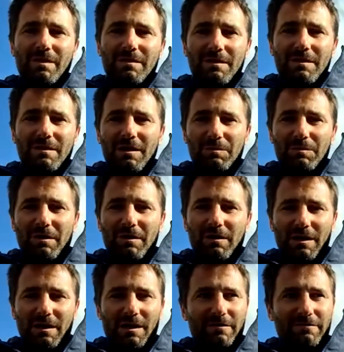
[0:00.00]
the club that
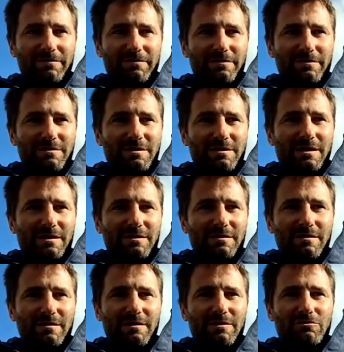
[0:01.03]
I love and
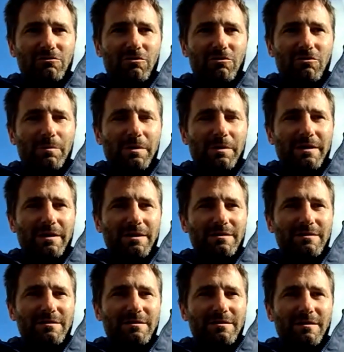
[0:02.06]
grew up
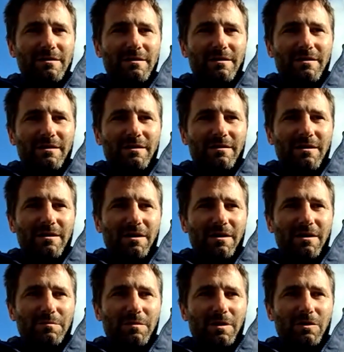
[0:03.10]
in? And
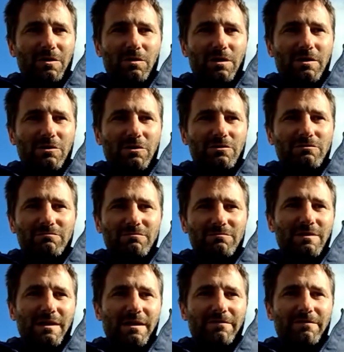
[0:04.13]
I couldn't
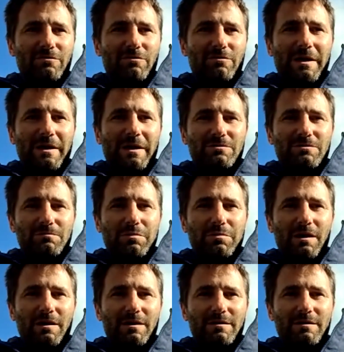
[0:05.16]
ever imagine
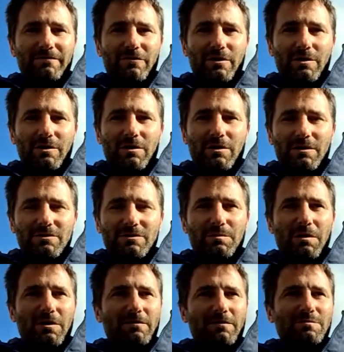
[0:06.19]
playing for anyone else
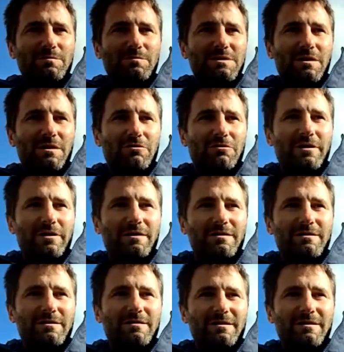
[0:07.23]
apart from Surrey.
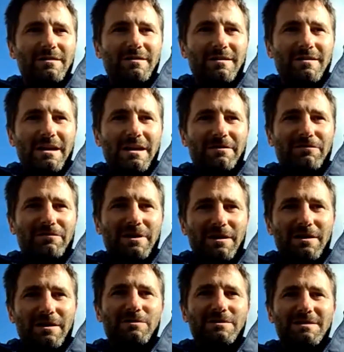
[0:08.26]
And every day
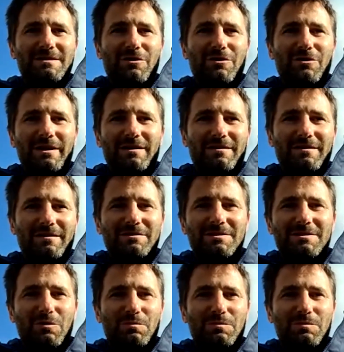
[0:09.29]
I went to sign it and kind of
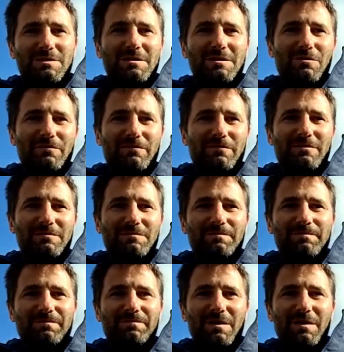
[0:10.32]
stopped myself. And,
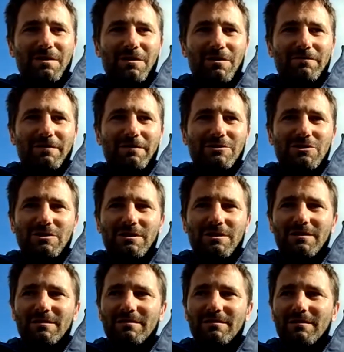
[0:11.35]

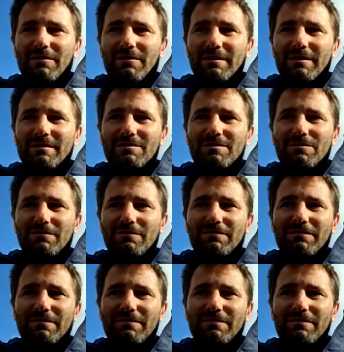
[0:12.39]
eventually I think sort of